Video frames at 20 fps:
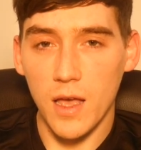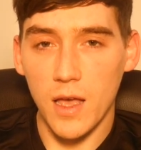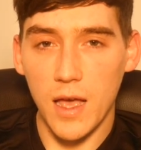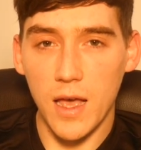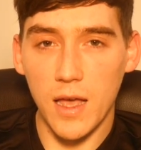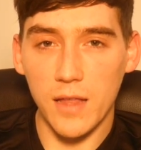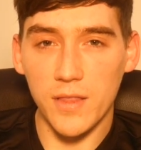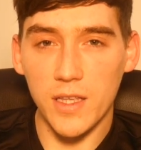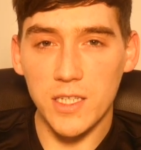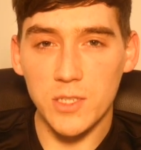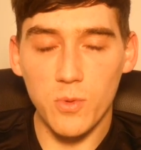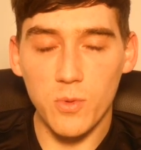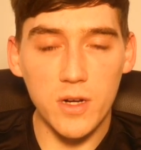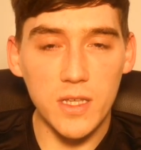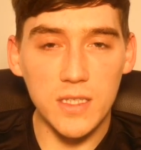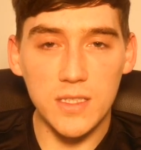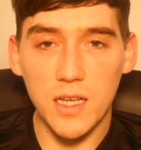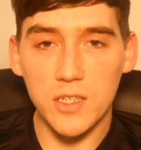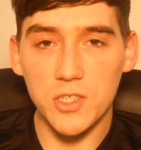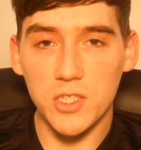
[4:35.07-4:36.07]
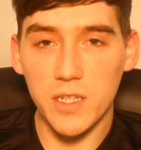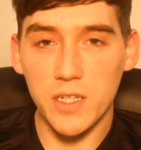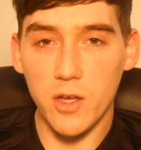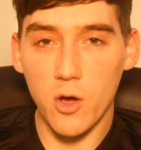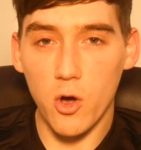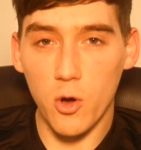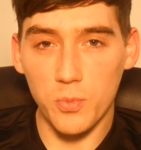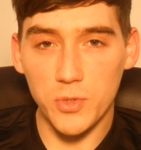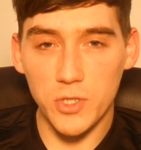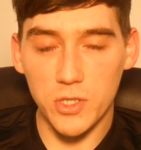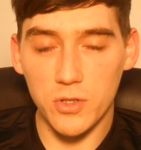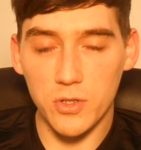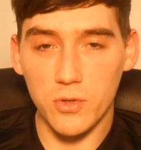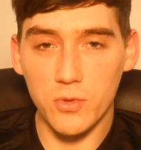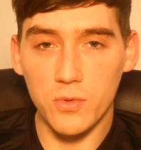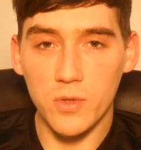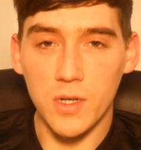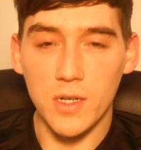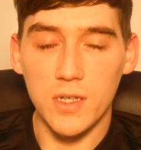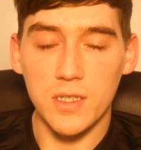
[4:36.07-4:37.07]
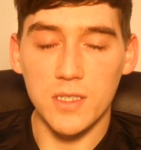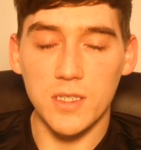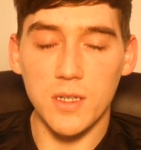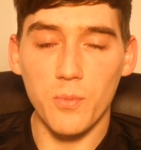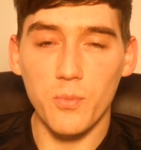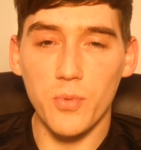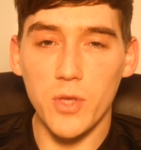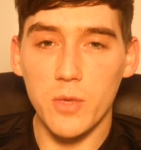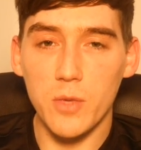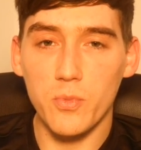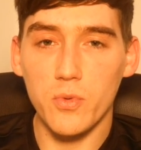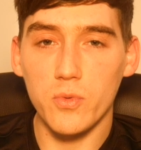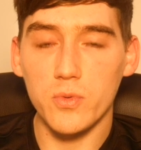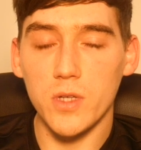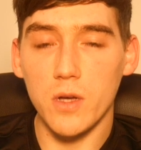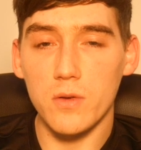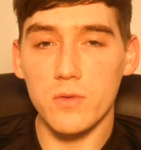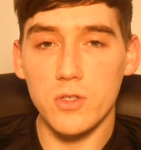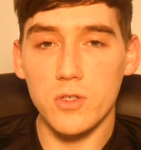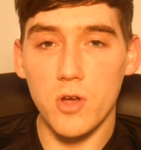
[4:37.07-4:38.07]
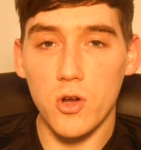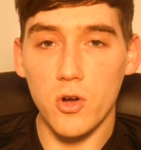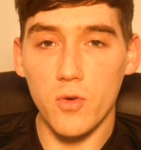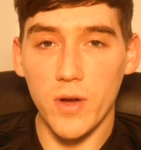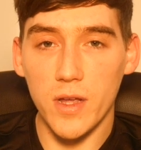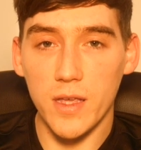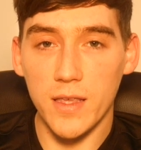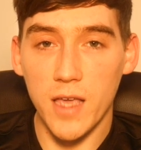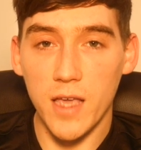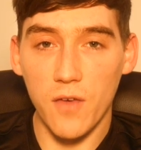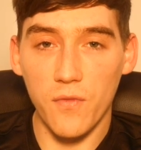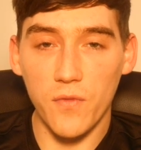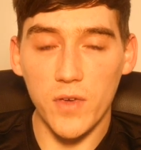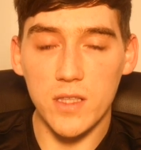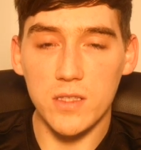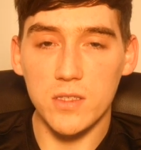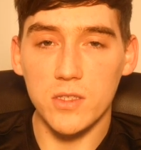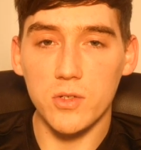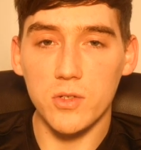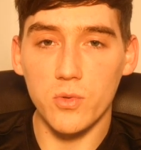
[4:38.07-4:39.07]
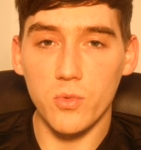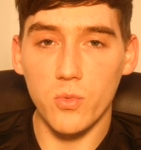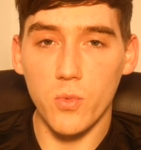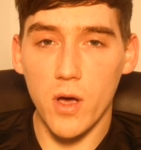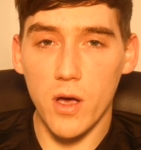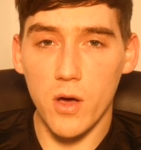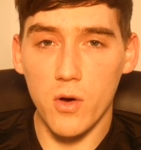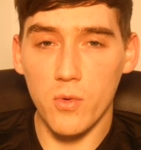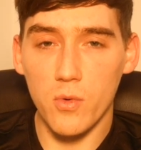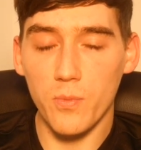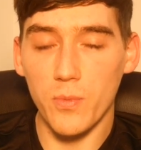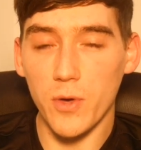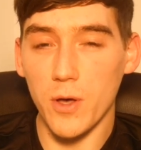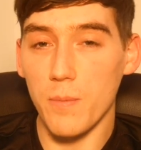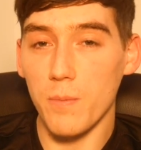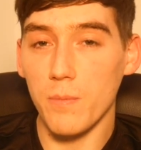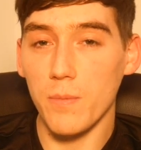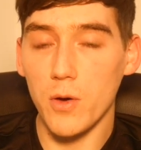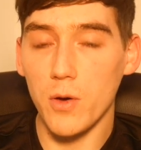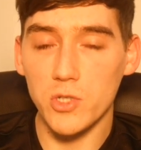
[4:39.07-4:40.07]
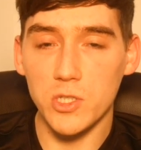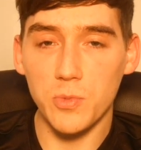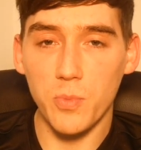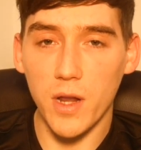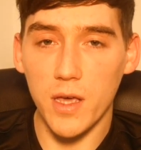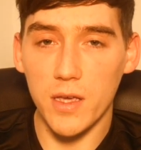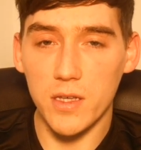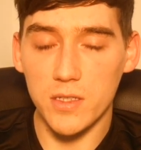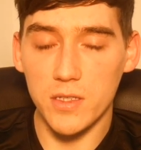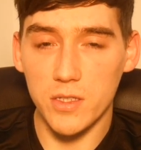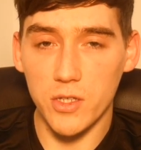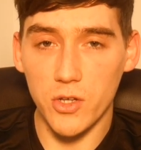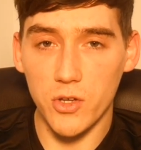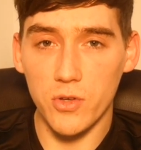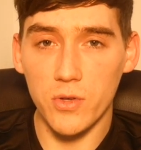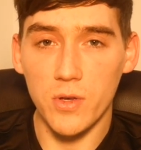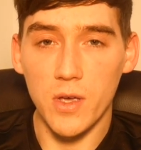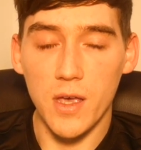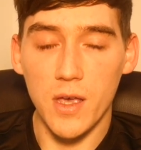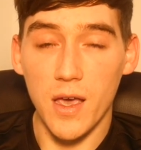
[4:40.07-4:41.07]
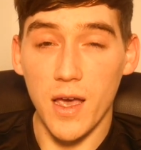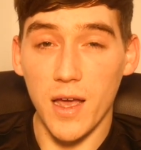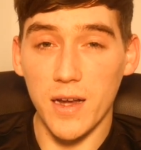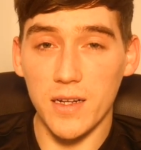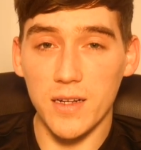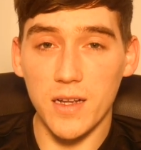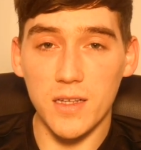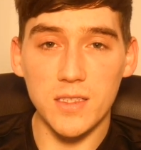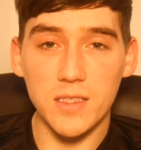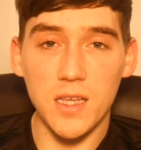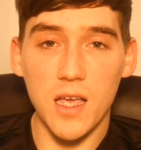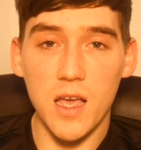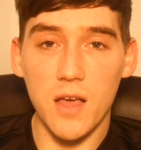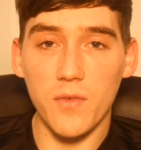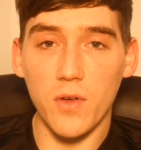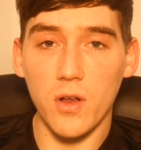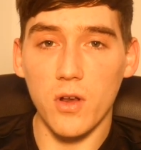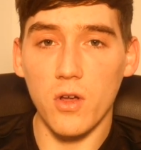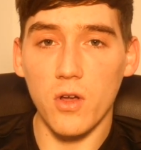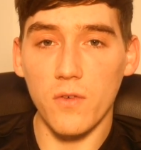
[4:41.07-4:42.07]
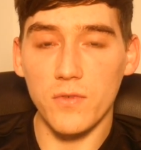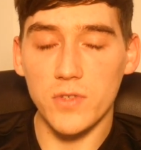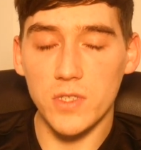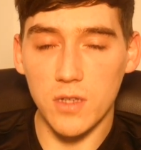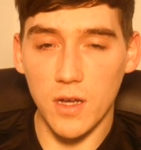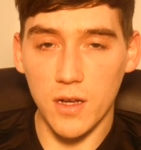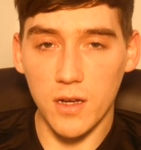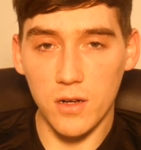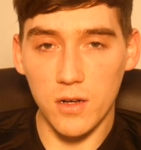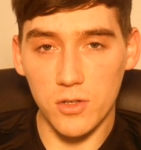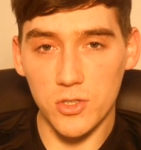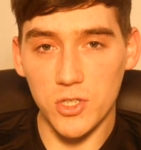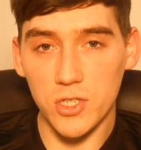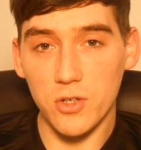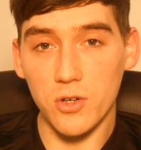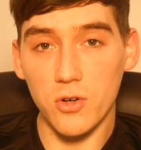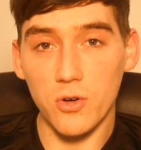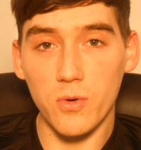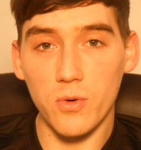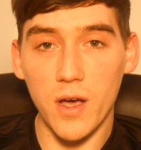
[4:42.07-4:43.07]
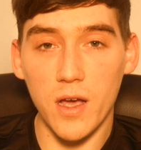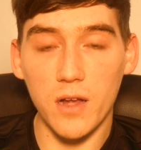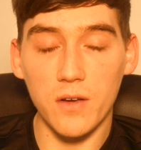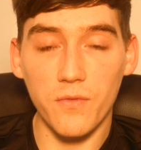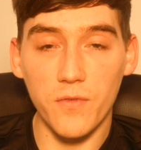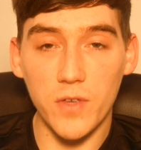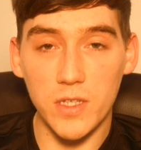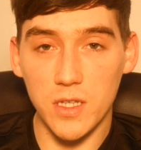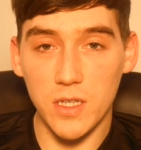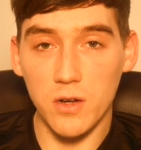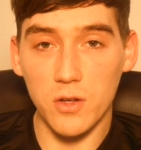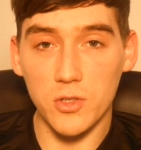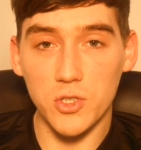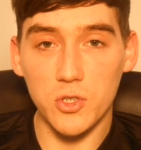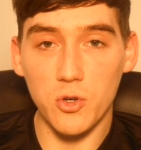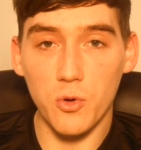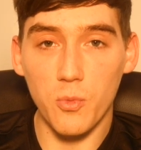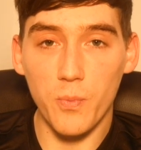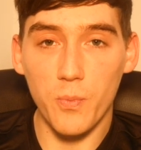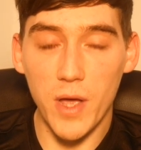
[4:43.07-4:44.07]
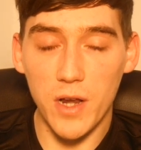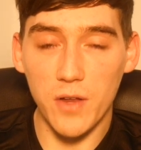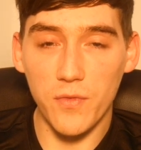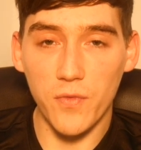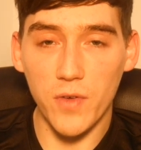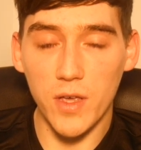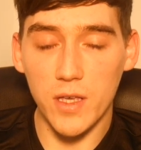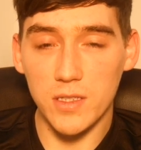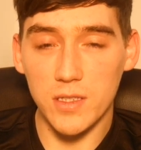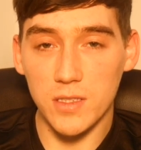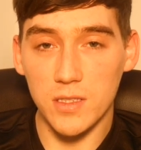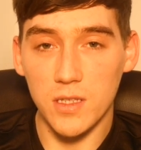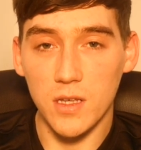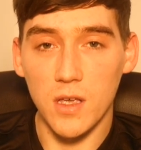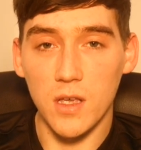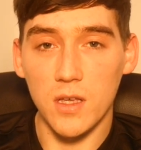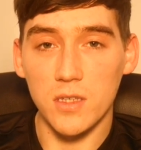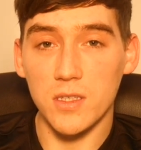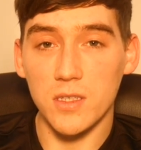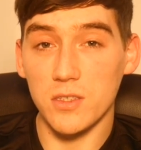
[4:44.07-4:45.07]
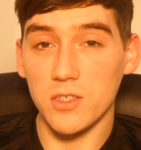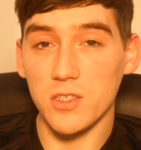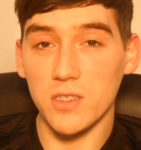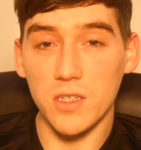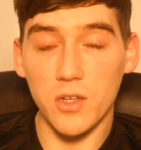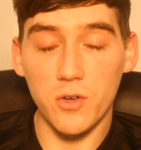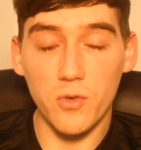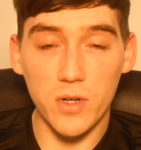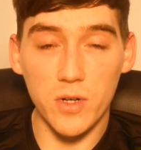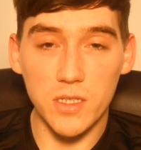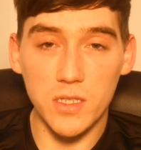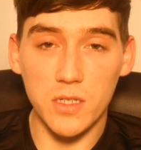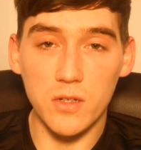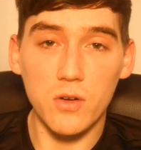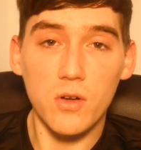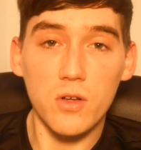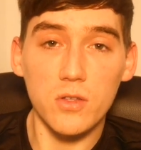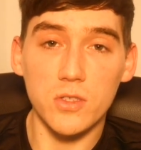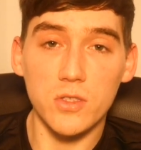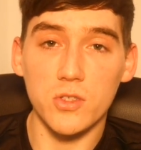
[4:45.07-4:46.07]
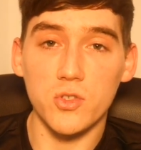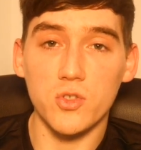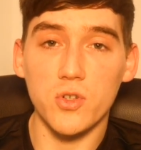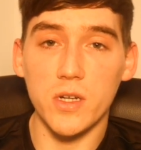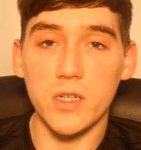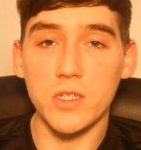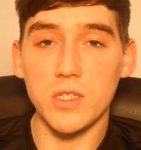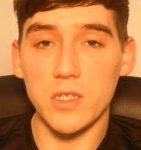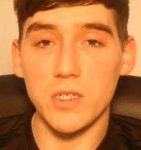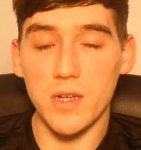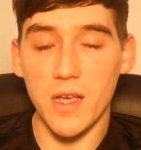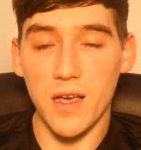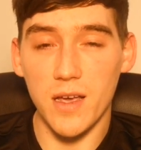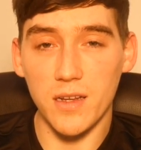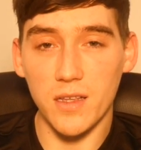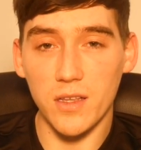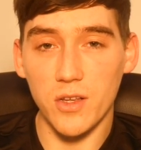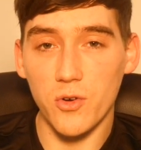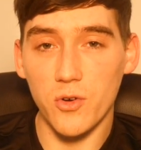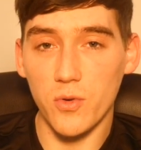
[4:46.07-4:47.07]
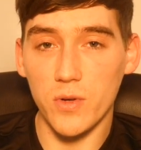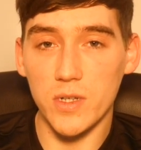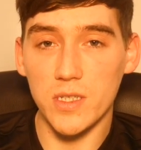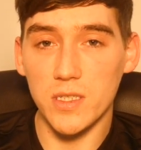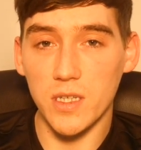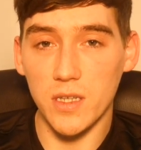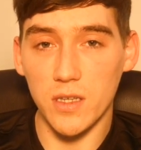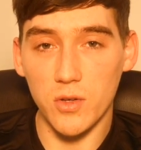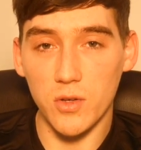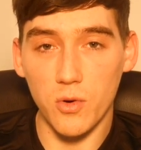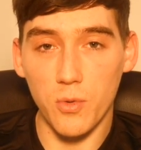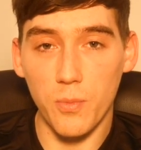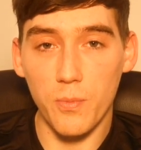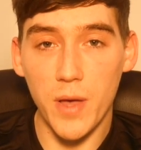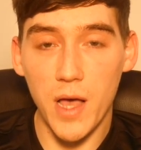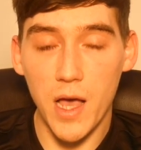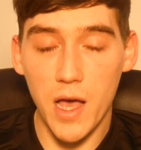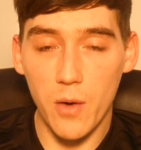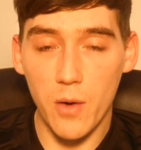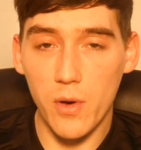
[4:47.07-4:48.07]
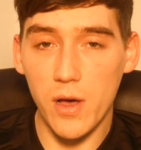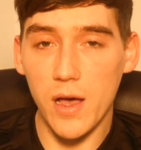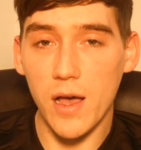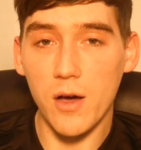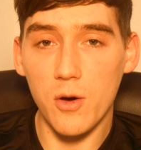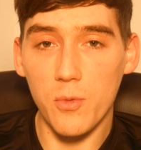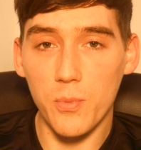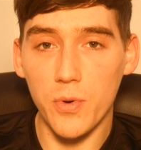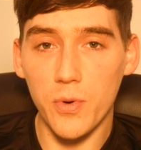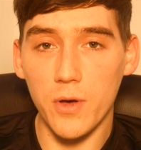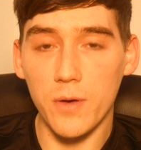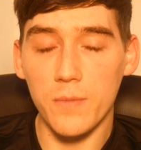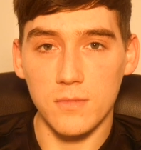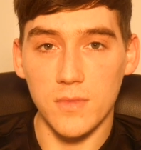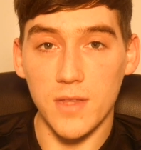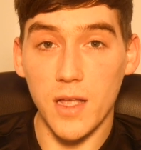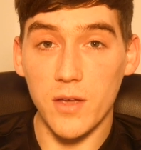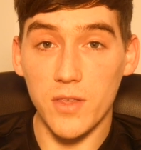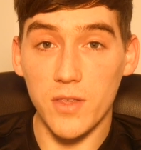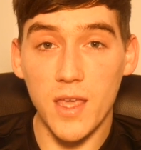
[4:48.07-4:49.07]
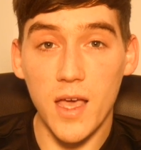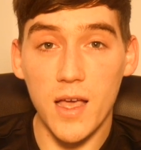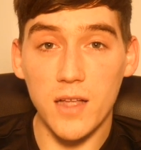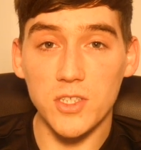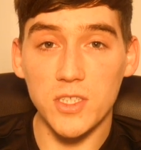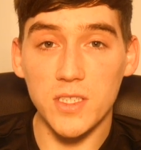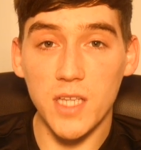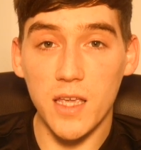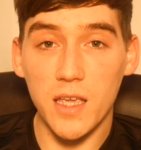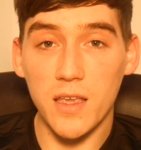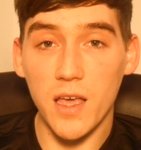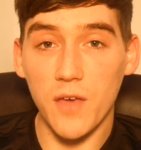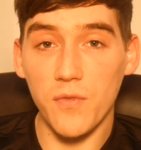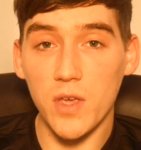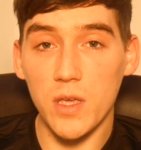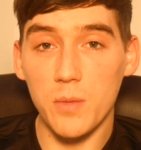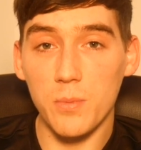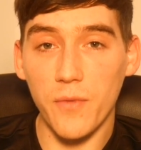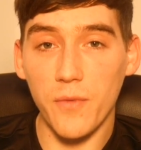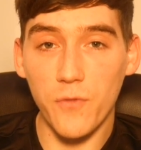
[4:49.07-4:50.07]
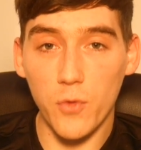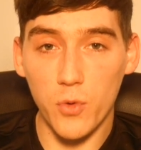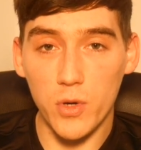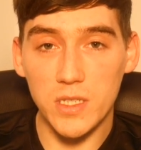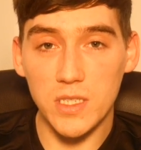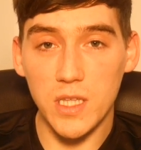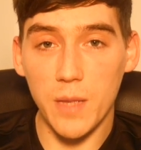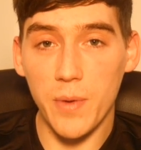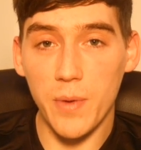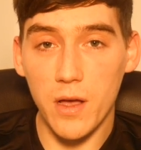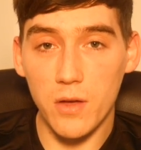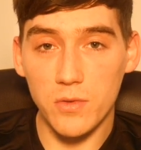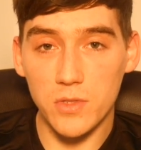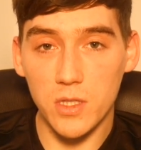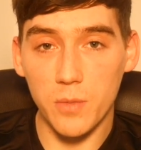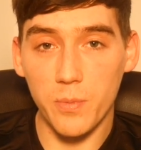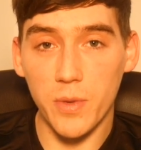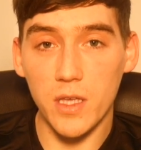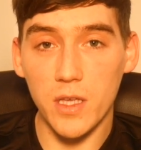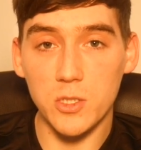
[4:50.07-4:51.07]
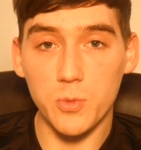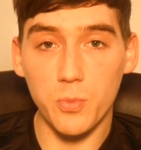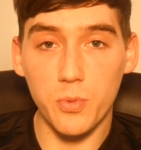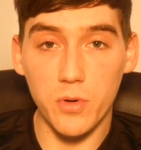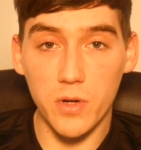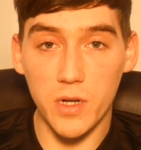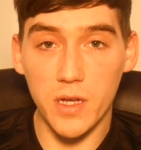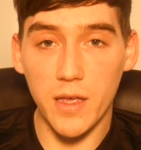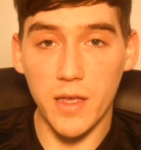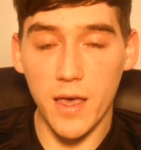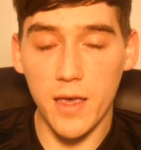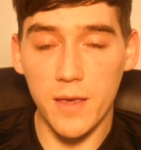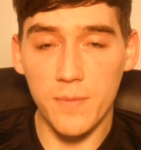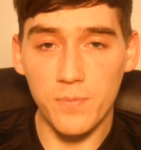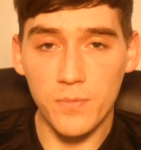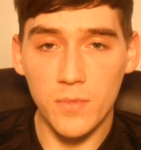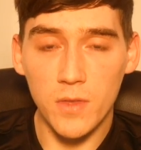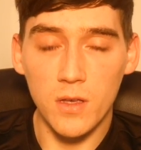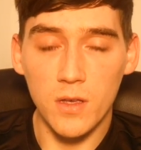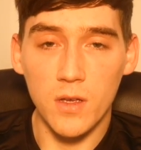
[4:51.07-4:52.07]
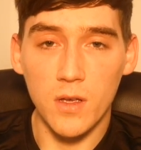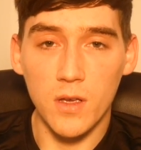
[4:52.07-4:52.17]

And this one is actually optional. Some people don't tolerate caffeine too well, but most players do. And it does have a lot of psychological and physiological benefits, such as increasing your concentration and increasing your power output. Now, you can just take caffeine before you step out onto the pitch pre-game.